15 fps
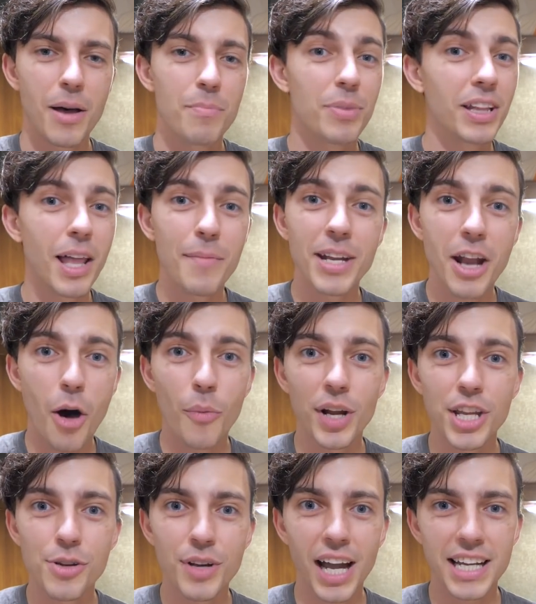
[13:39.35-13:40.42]
But let me know
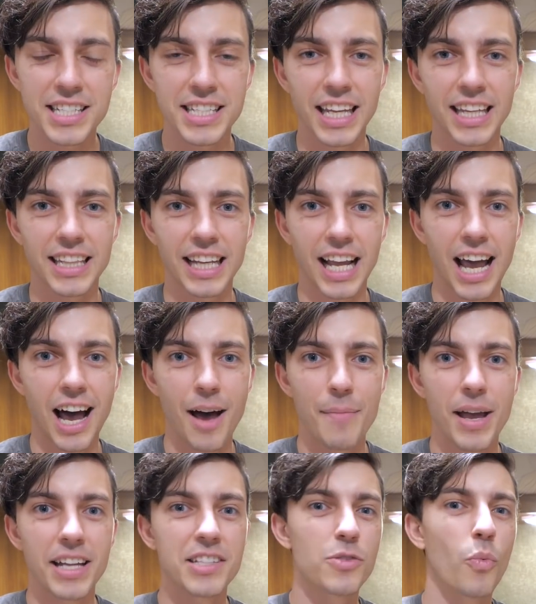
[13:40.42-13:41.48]
what you guys think in the
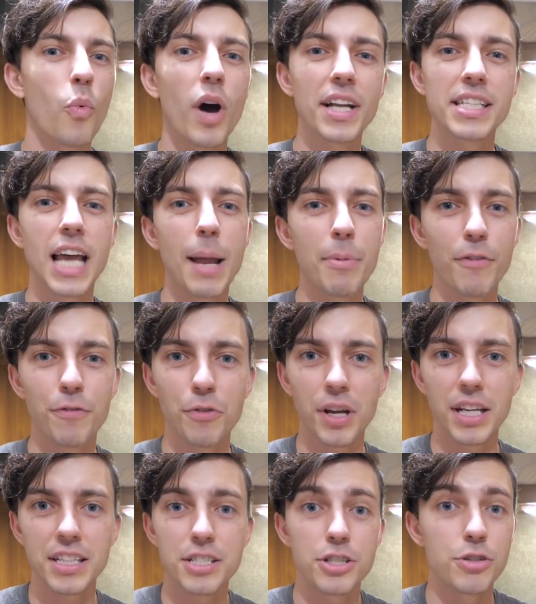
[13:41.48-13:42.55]
comments. What type of
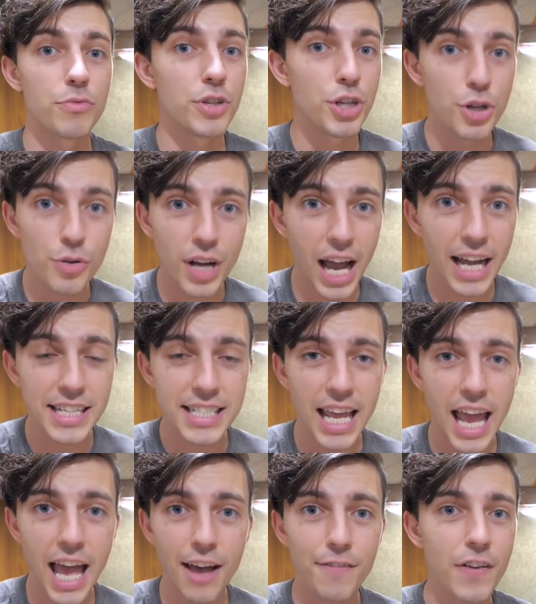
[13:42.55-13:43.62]
rigs do you guys
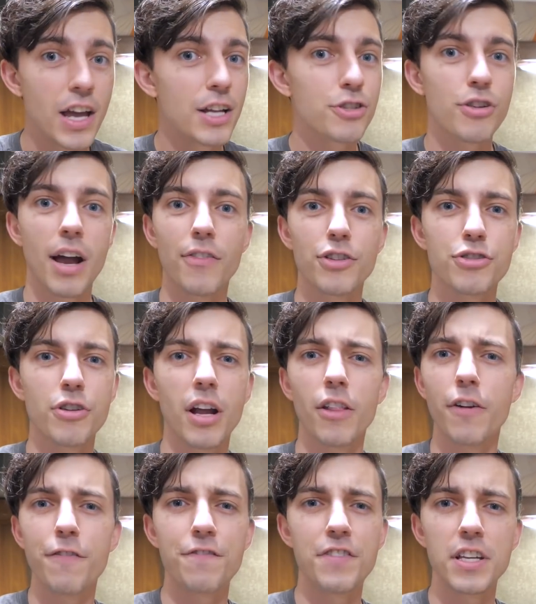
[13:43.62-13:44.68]
have? Travel
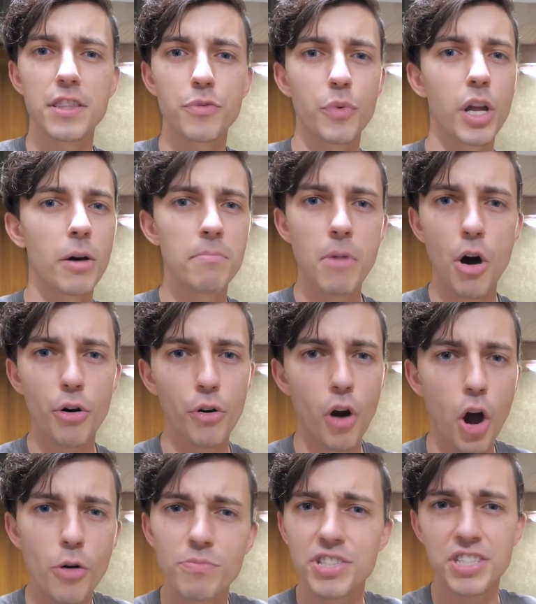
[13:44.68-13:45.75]
trailer, fifth wheel,
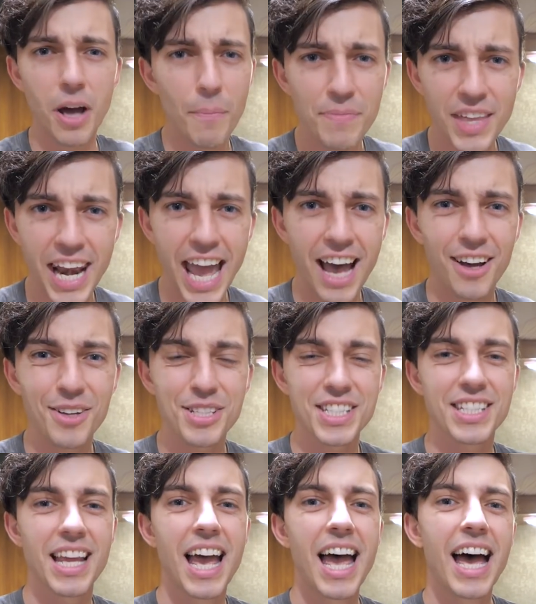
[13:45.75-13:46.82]
motorhome, something else?